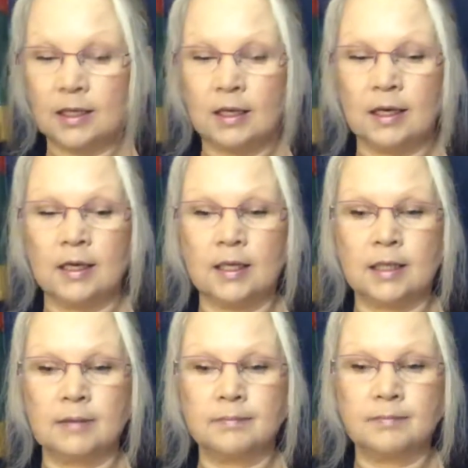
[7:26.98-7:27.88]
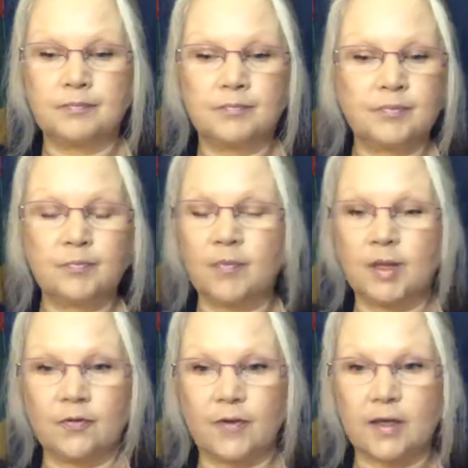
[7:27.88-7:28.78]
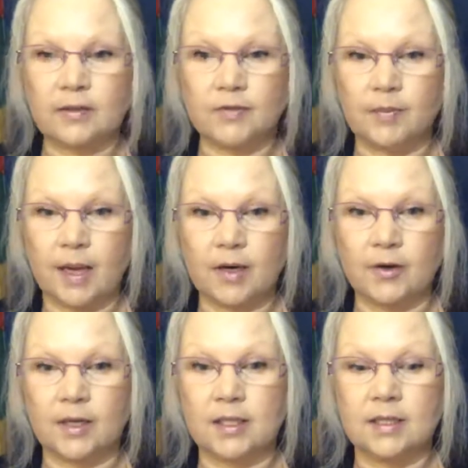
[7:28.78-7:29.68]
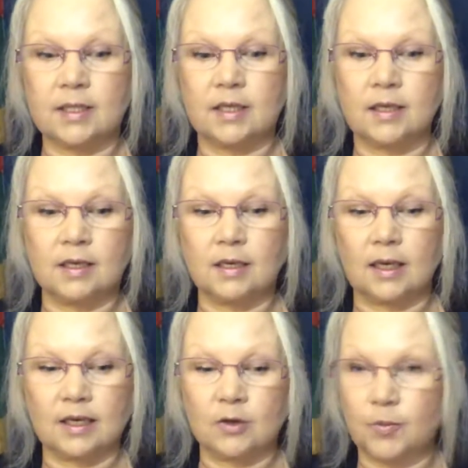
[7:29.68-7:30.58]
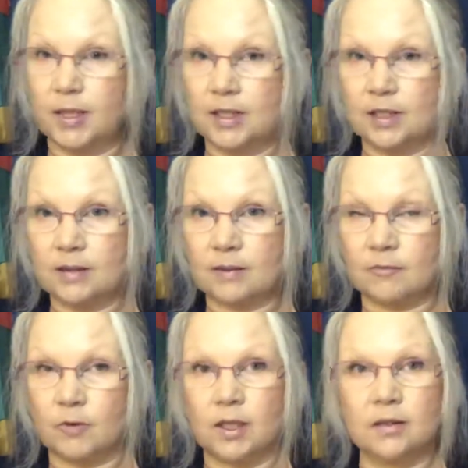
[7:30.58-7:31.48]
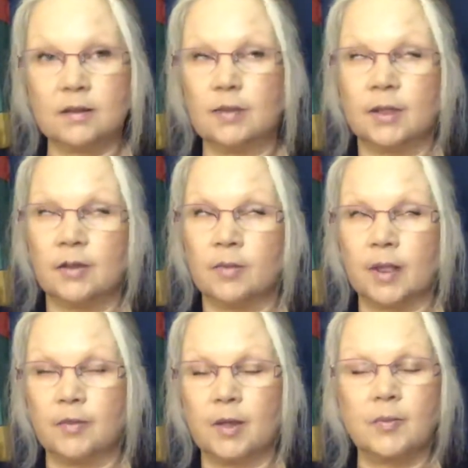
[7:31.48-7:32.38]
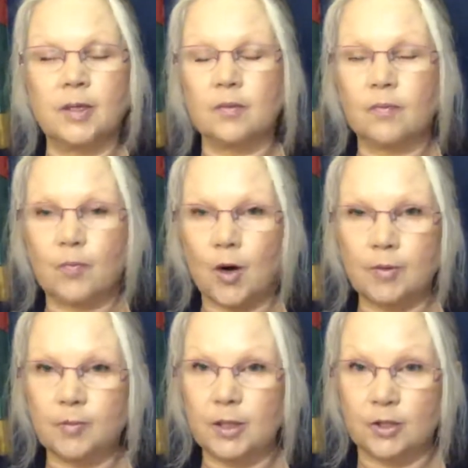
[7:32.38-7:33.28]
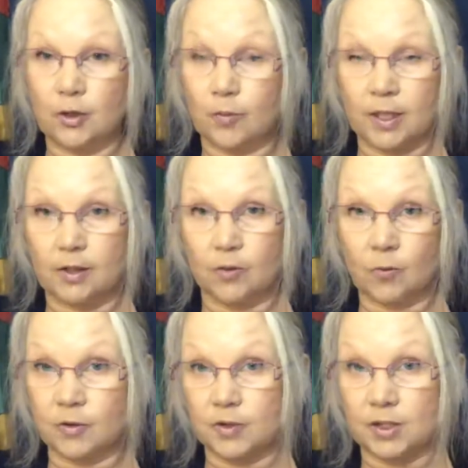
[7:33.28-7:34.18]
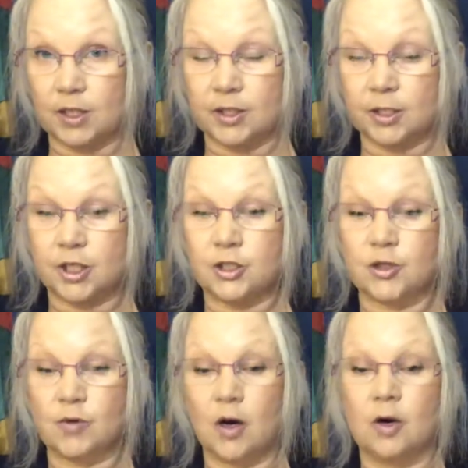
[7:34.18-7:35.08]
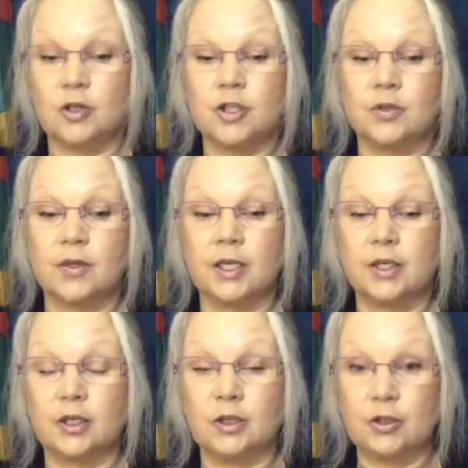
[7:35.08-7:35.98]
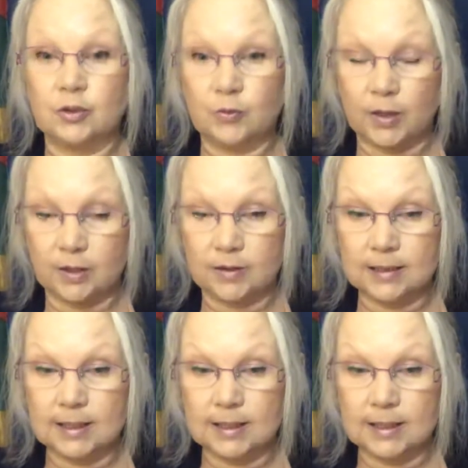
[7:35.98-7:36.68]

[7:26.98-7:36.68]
Um, but the fact of the matter is that, like, nobody, well, I mean, there might be, but probably nobody in the world is going to judge you harsher than you will.